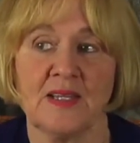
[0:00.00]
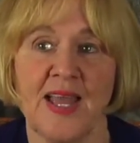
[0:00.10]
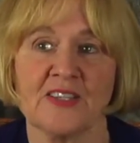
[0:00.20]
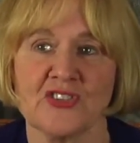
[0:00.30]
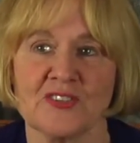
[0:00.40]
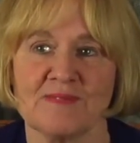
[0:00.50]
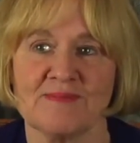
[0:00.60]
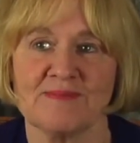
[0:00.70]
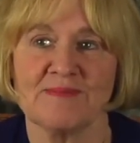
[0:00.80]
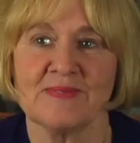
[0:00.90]
action.
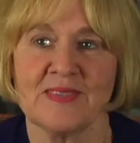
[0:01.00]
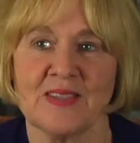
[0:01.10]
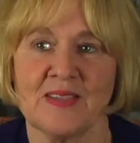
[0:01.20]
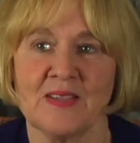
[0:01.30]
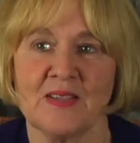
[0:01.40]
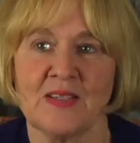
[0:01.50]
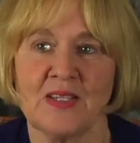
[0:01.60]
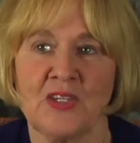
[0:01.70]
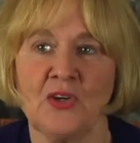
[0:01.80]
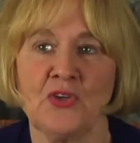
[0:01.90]

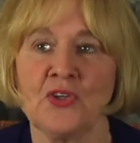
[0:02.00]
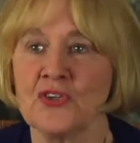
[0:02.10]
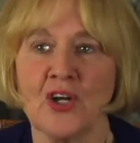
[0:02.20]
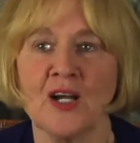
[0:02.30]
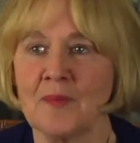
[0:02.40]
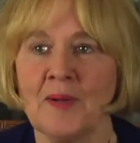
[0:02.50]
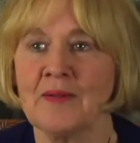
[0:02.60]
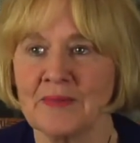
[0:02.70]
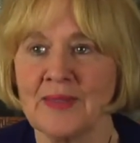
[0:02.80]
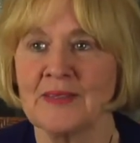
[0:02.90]
You know, you can talk
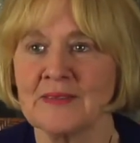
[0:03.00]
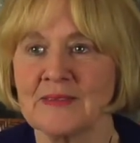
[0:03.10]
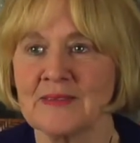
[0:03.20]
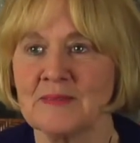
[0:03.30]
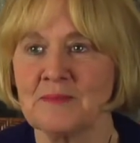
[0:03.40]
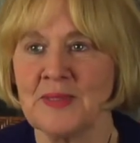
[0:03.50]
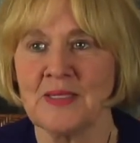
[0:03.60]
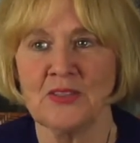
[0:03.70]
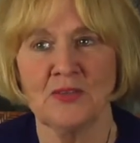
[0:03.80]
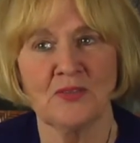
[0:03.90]
about things,
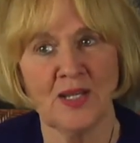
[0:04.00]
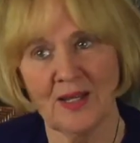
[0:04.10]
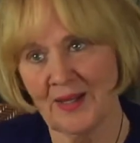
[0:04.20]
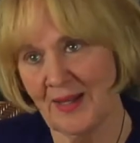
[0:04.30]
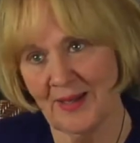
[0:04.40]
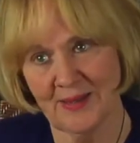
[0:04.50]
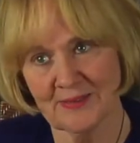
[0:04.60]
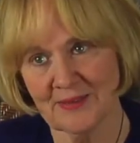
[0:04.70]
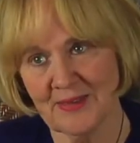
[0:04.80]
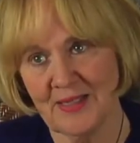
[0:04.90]
but you've got to act.